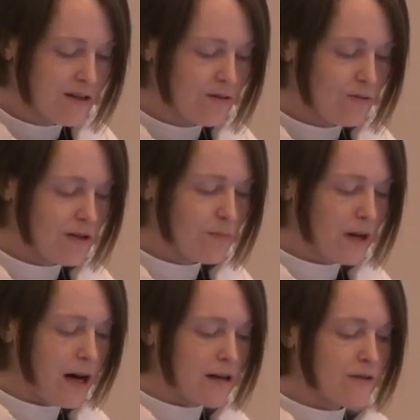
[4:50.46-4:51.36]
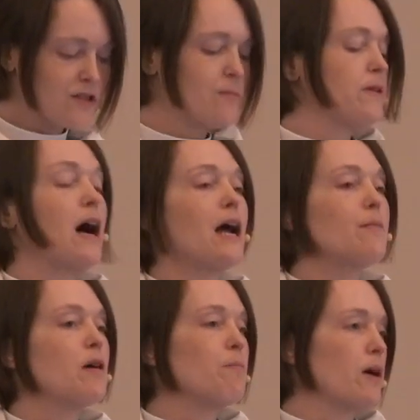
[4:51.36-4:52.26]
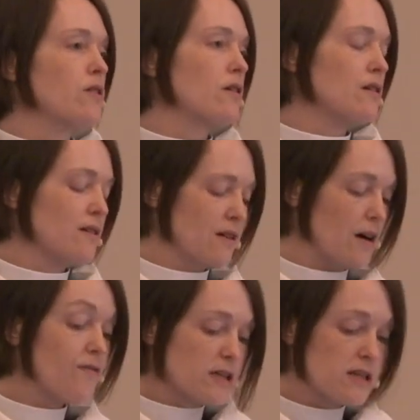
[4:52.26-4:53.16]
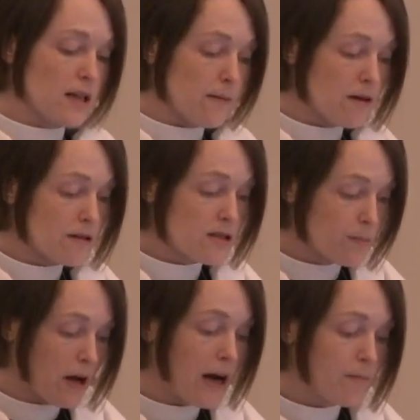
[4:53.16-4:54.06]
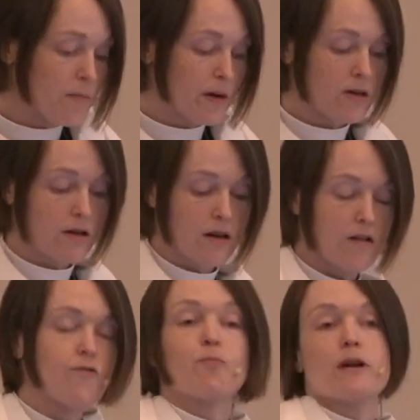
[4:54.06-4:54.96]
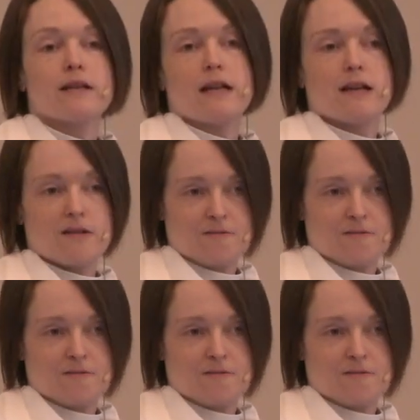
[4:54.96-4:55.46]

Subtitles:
with a block of sublime butter, of the sublime butter of Brittany."